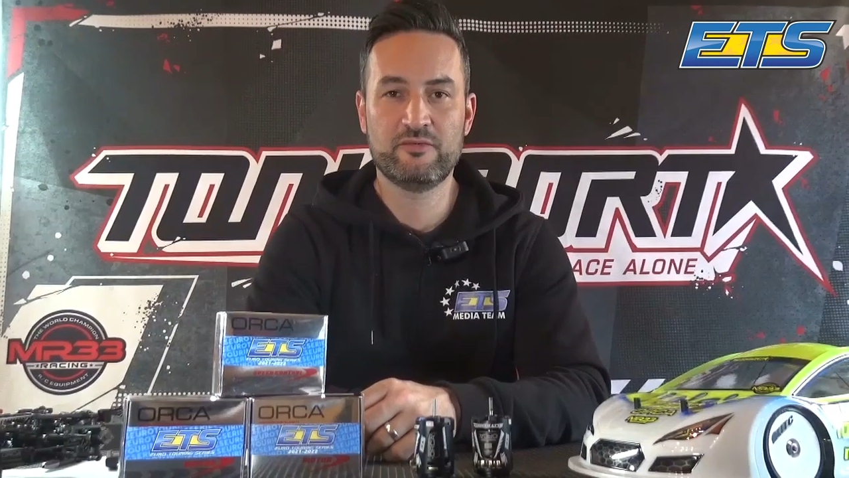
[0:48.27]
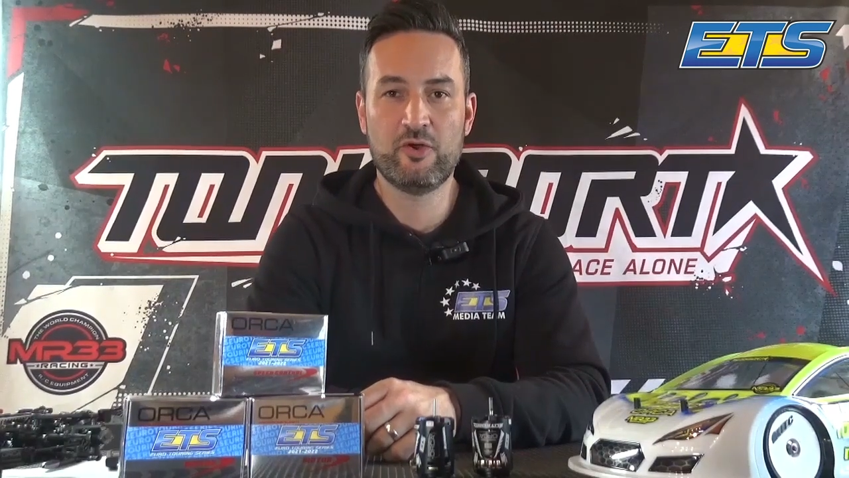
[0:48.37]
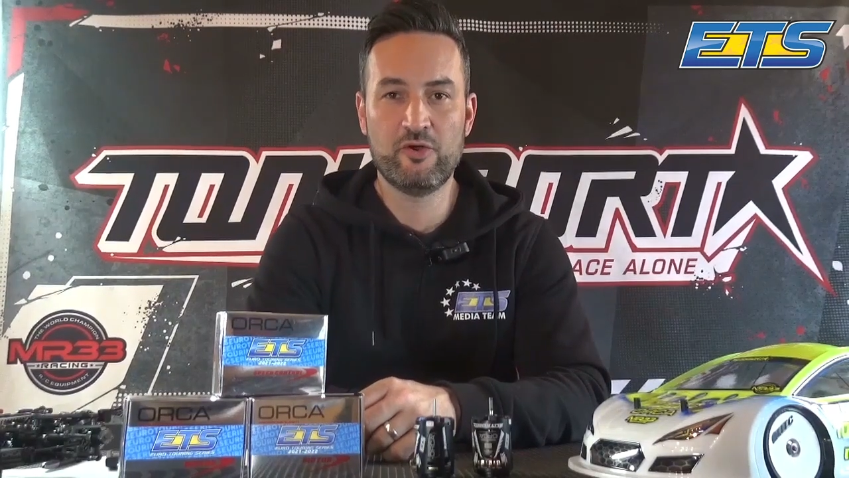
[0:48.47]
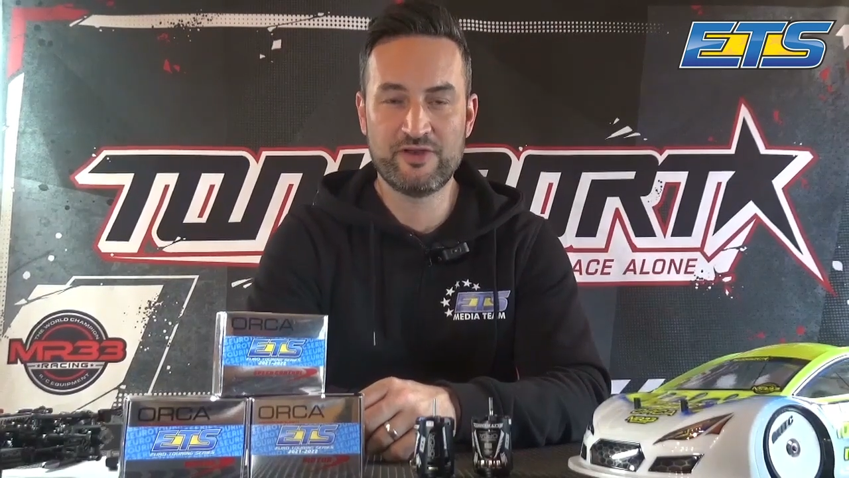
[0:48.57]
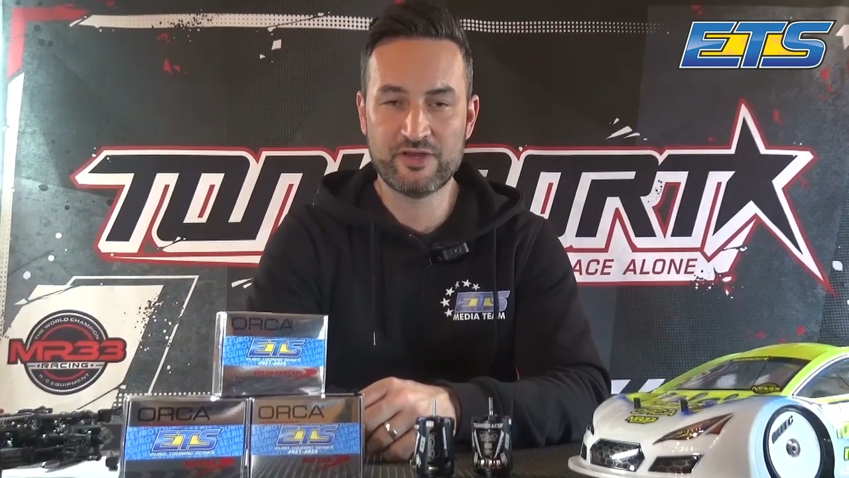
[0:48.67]

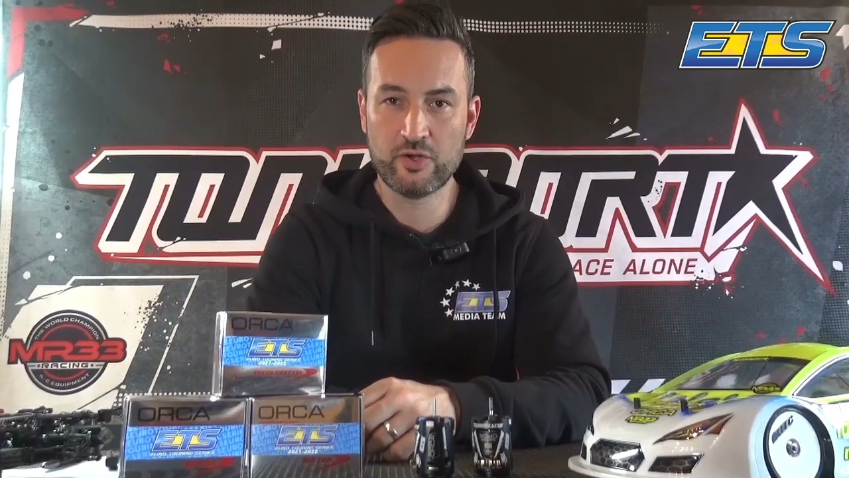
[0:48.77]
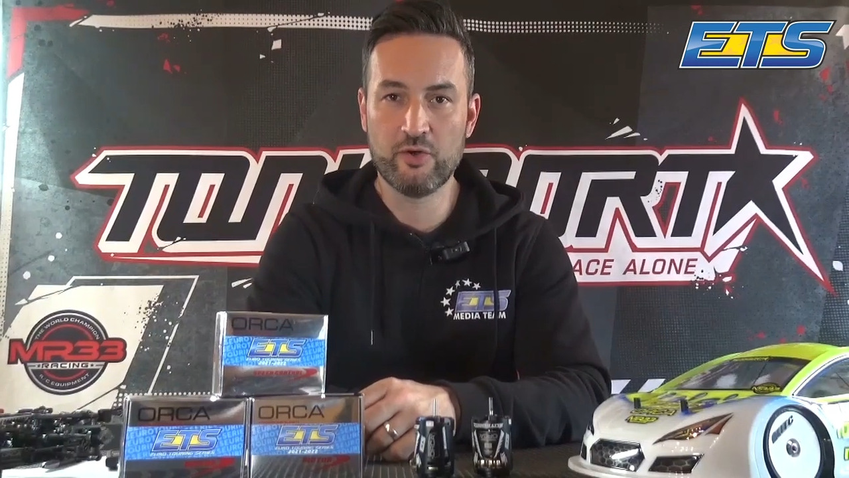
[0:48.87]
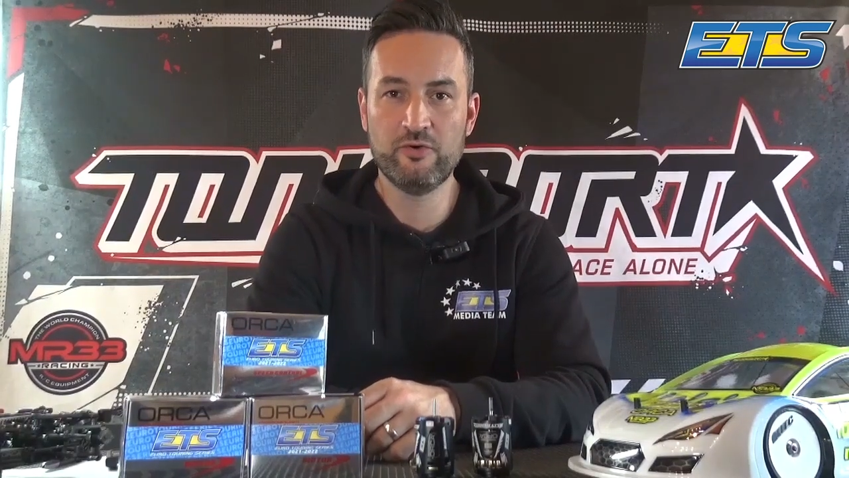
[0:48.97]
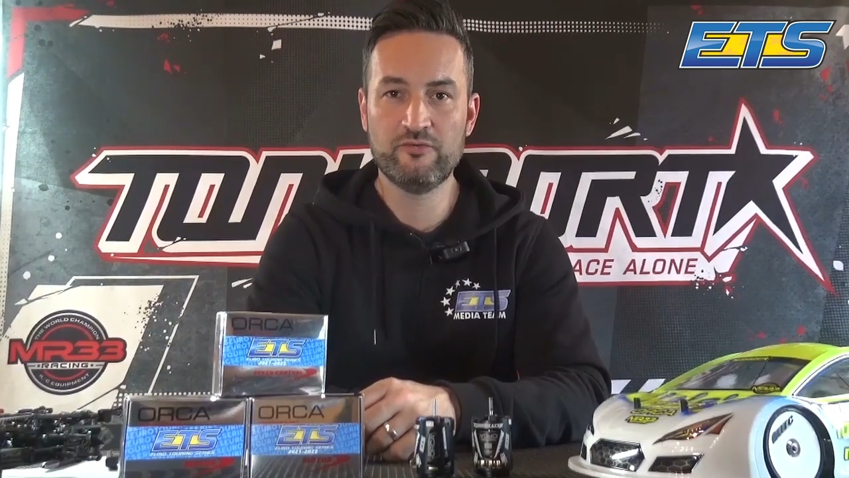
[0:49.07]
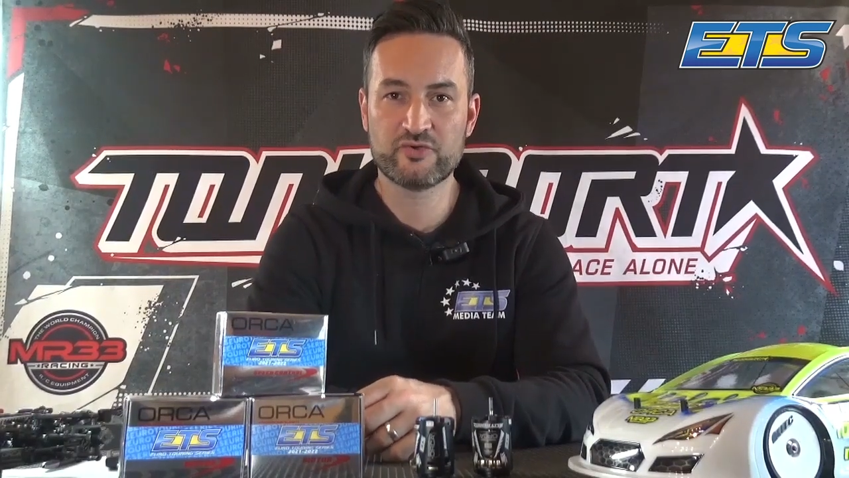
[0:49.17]
already
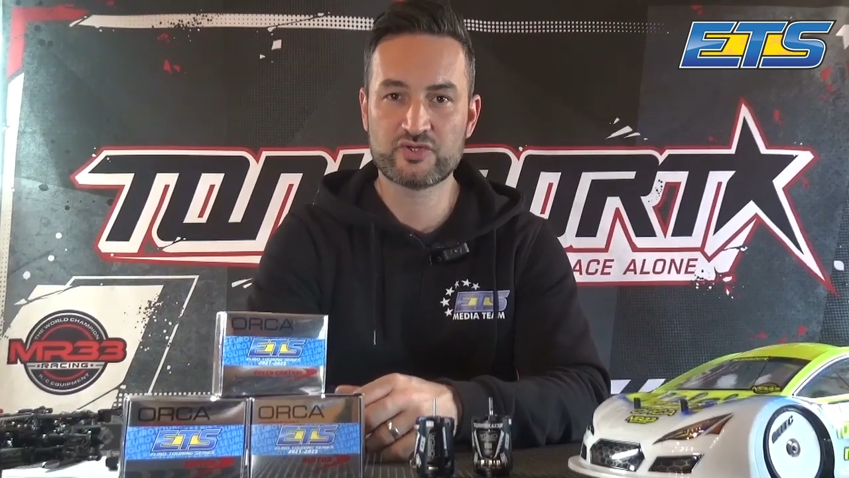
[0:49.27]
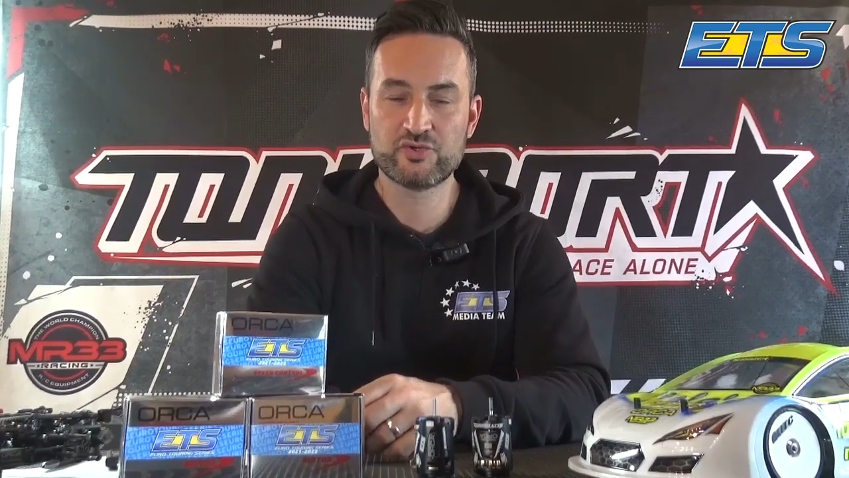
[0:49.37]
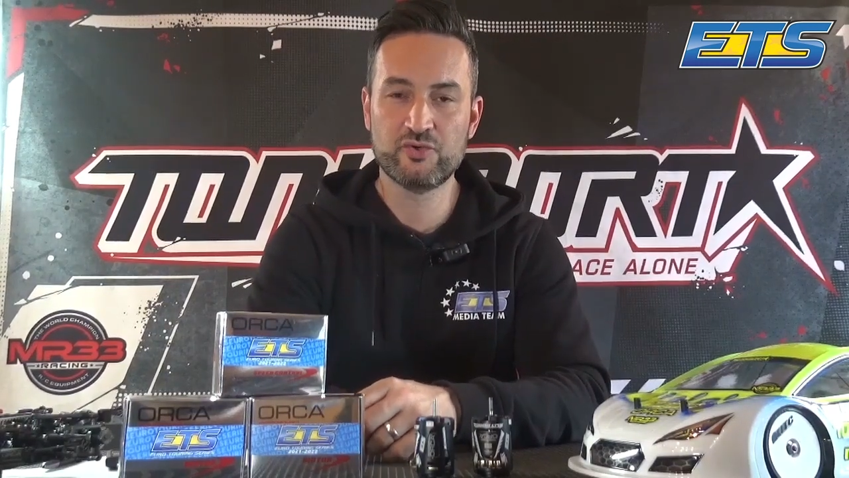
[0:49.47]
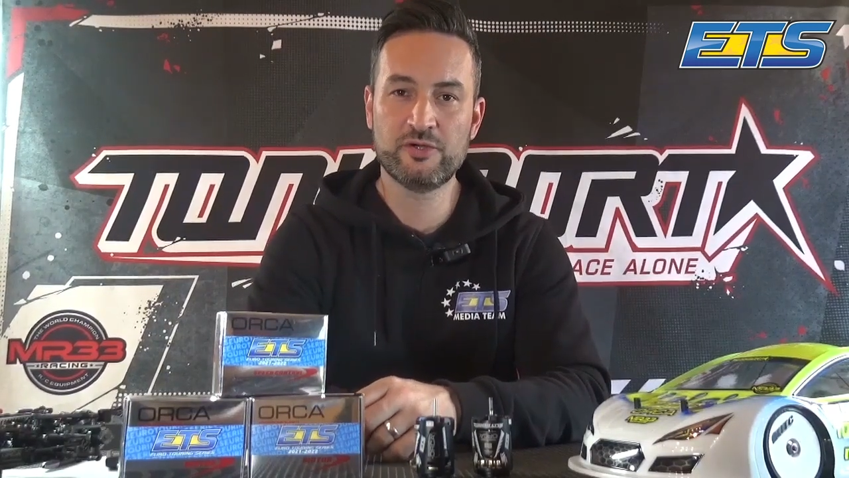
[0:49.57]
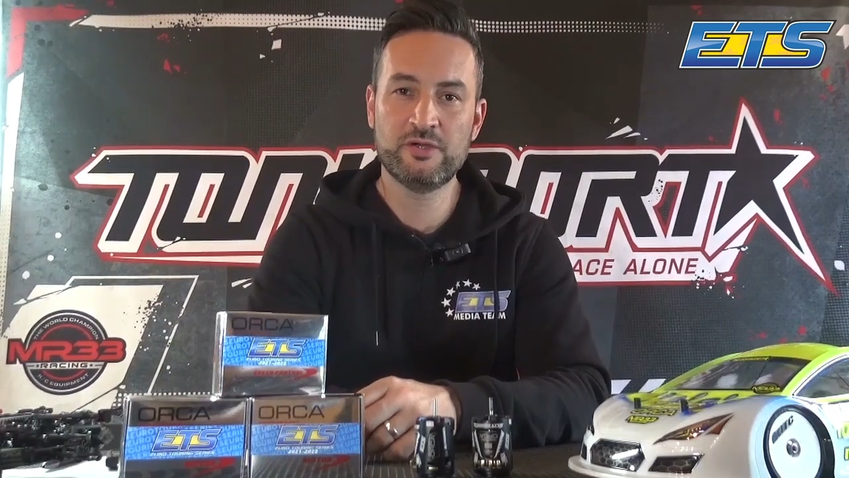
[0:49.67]
know for
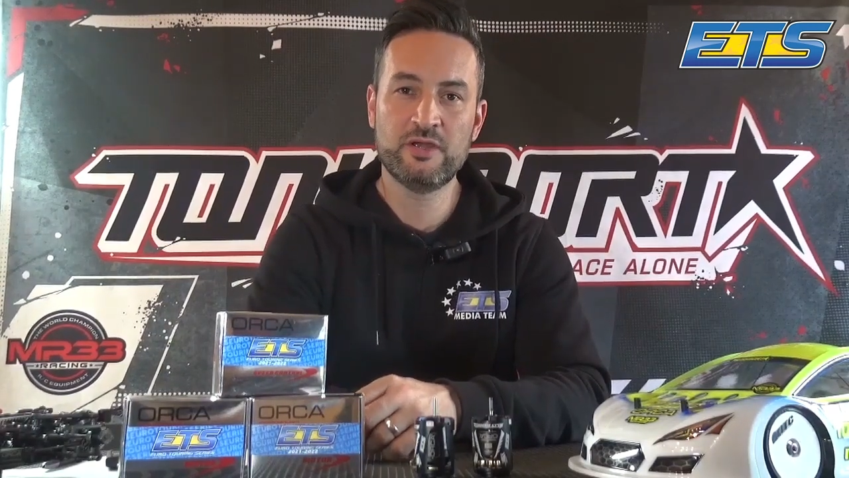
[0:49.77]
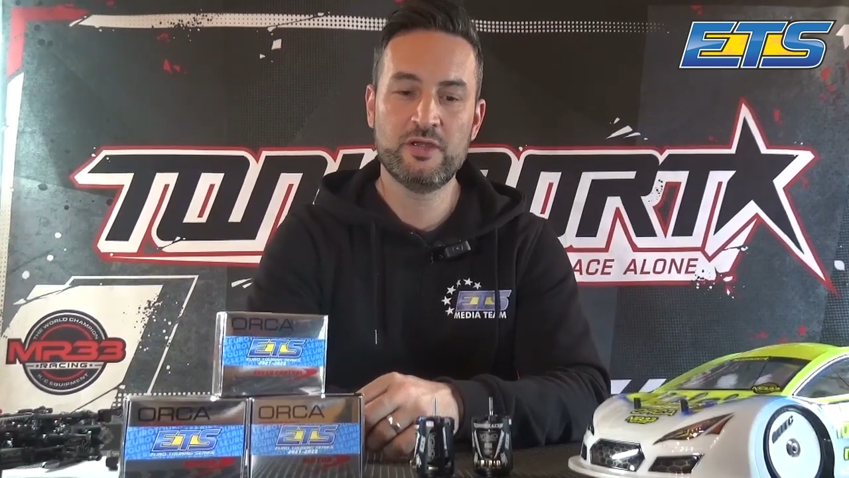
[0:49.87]
sure,